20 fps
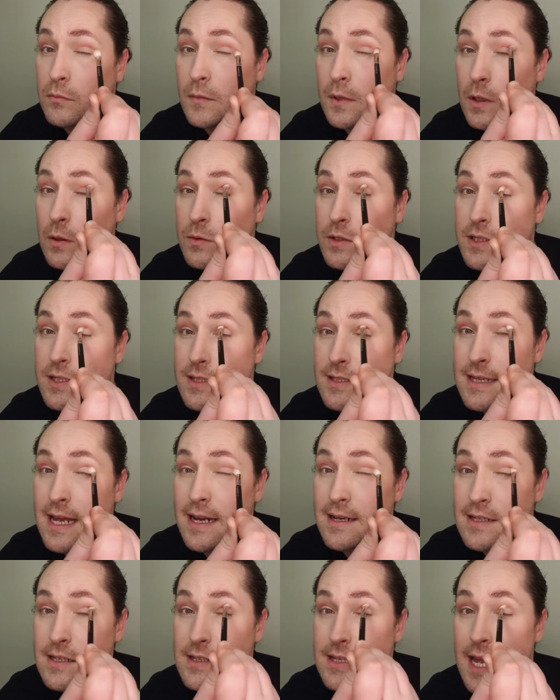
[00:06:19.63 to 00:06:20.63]
Which is sad
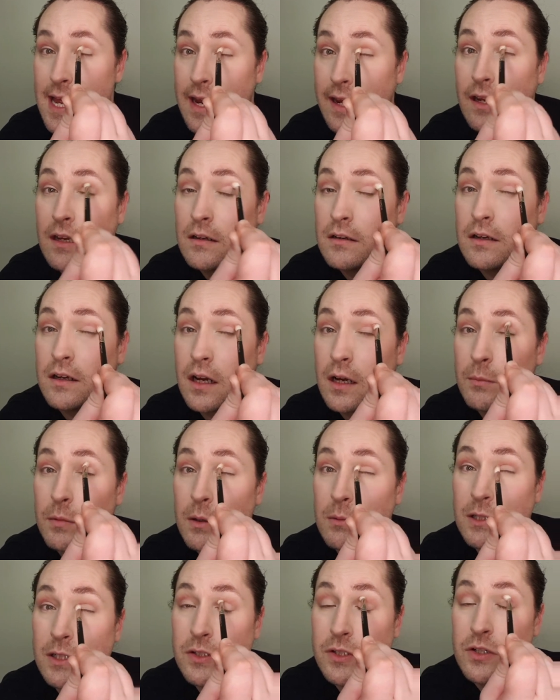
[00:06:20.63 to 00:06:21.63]
to say. I
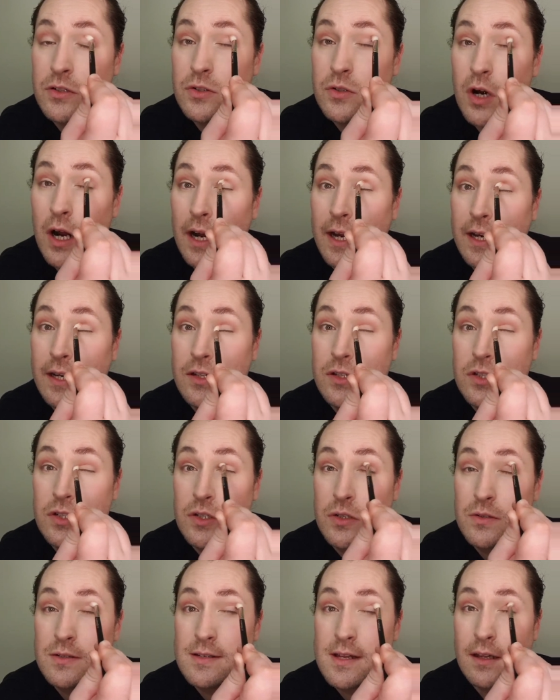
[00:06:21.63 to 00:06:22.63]
probably should try and do
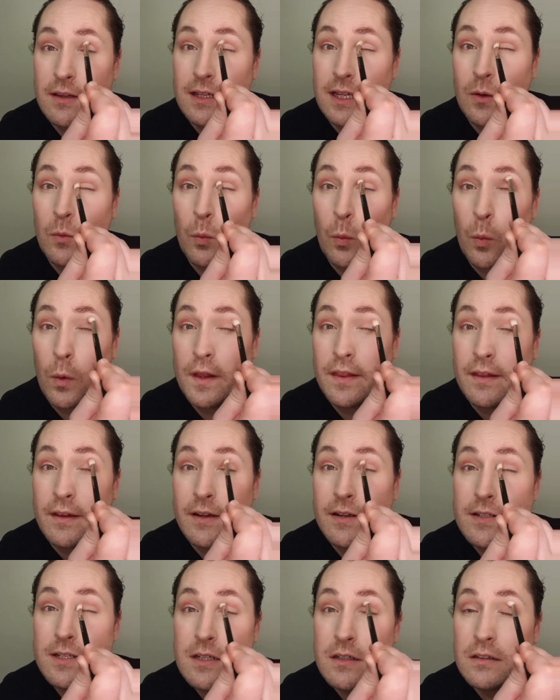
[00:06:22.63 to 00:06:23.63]
something with
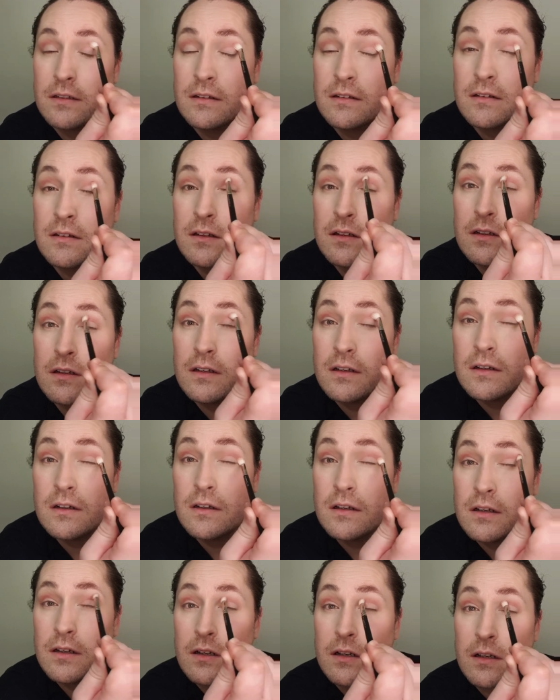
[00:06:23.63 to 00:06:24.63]
it,
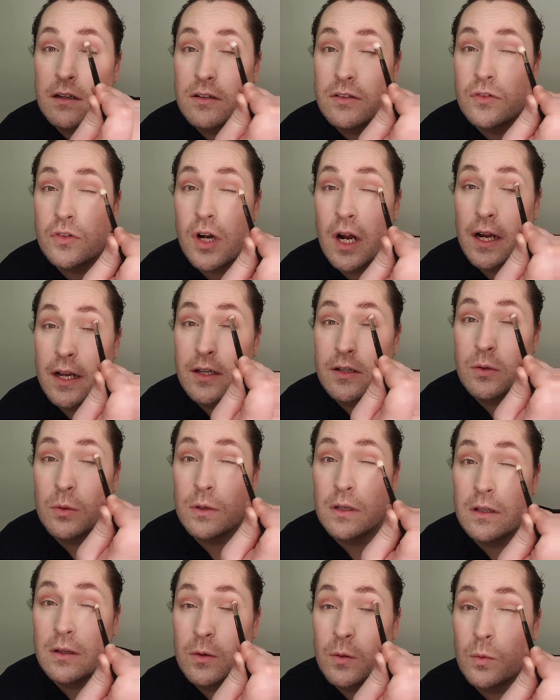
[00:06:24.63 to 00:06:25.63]
and try and do a
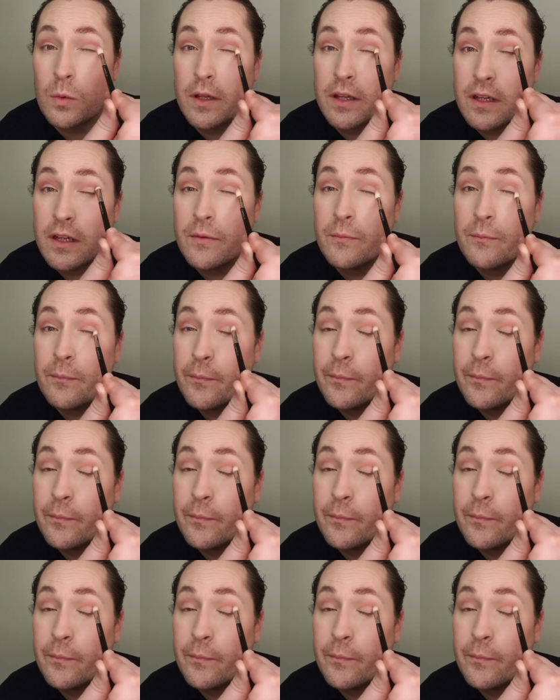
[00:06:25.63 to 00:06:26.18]
look with it.